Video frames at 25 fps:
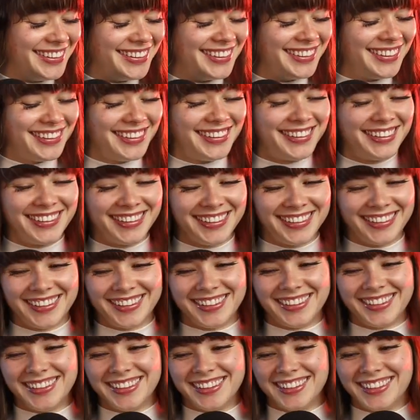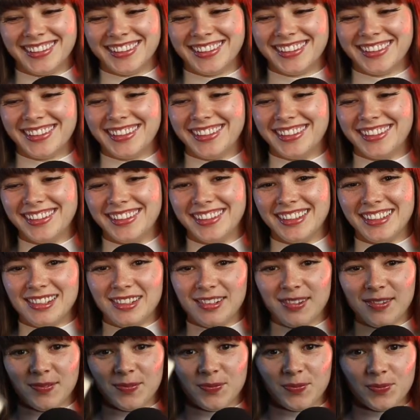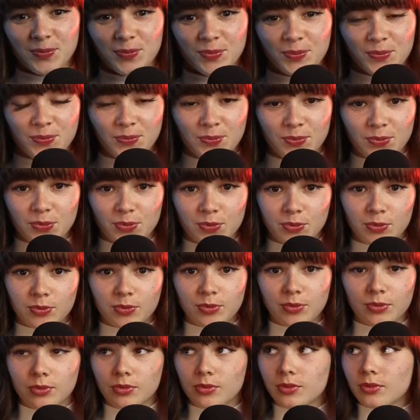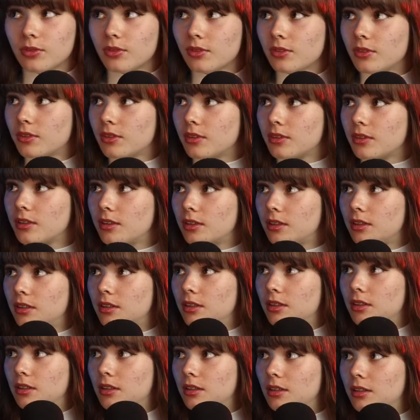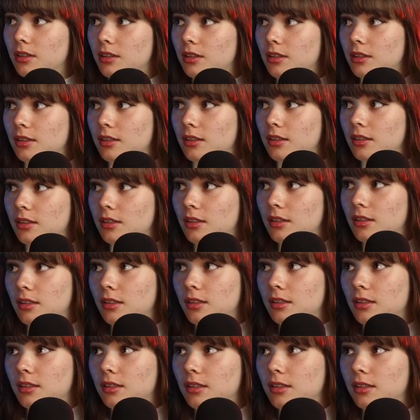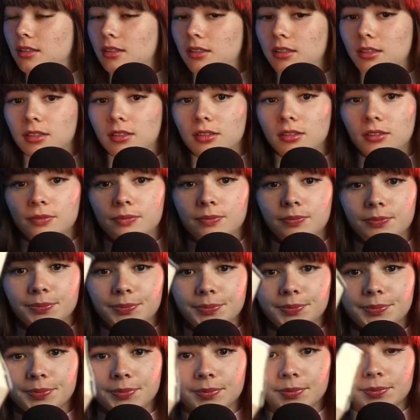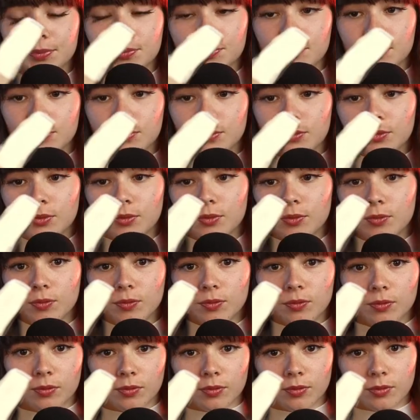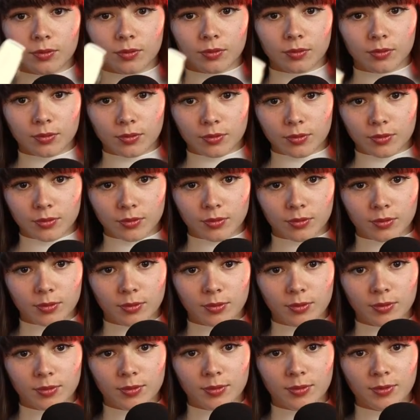(silent)